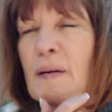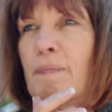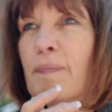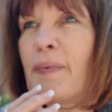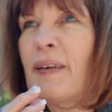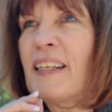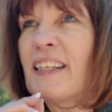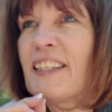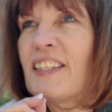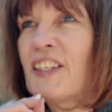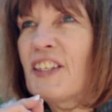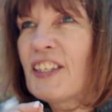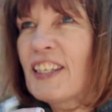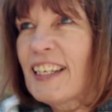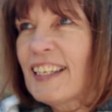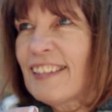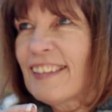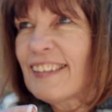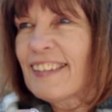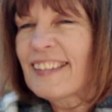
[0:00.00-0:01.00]
But
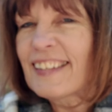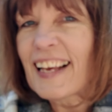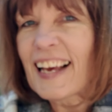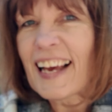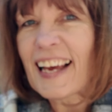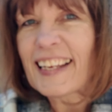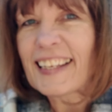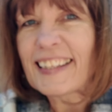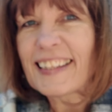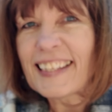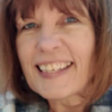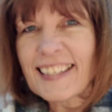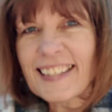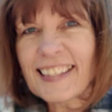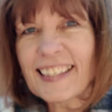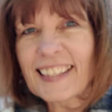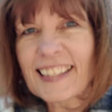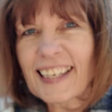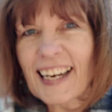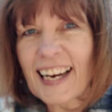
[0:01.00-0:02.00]
Jesus said,
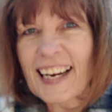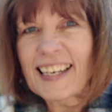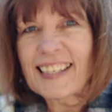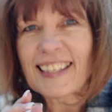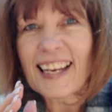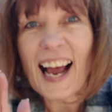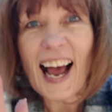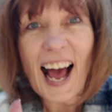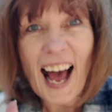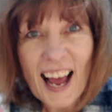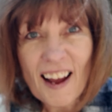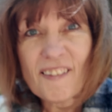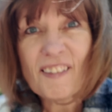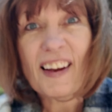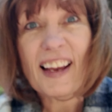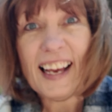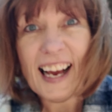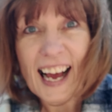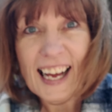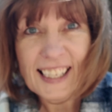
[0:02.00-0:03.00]
listen, guys,
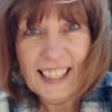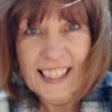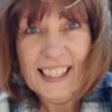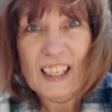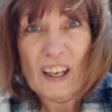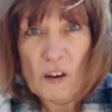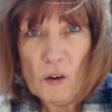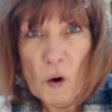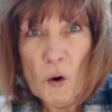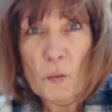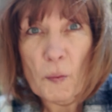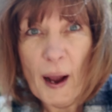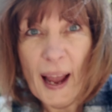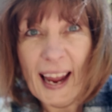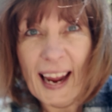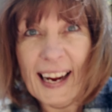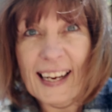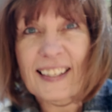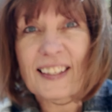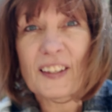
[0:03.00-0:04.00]
I've got to go
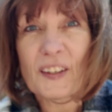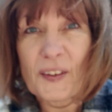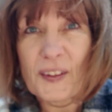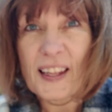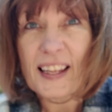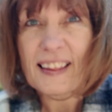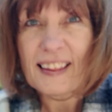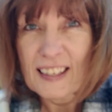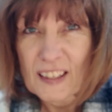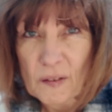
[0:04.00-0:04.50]
away so that the